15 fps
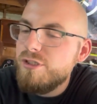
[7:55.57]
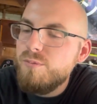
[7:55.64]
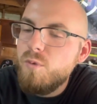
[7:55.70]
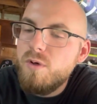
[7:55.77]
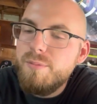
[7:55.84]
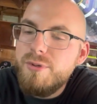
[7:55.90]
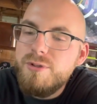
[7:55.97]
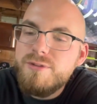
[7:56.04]
more
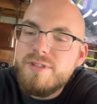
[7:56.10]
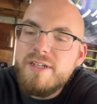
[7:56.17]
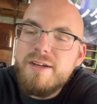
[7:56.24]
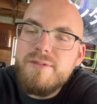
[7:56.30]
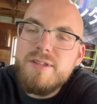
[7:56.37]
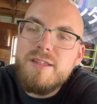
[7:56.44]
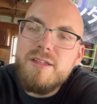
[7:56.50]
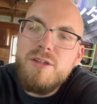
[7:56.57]
boost and
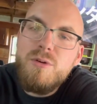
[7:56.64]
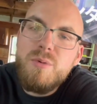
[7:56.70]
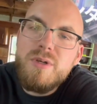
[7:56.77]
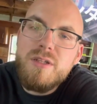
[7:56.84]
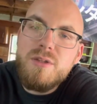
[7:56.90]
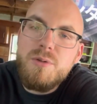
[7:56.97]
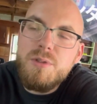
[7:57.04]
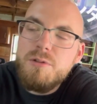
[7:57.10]
everything, you want
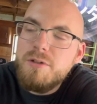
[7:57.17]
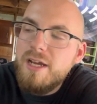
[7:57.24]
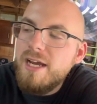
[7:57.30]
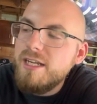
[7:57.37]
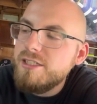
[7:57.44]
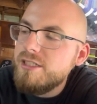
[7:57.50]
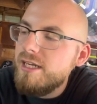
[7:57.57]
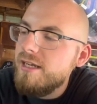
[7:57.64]
an oil
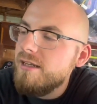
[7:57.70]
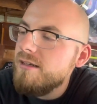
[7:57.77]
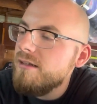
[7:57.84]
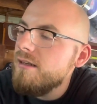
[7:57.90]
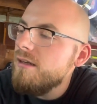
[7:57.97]
catch can.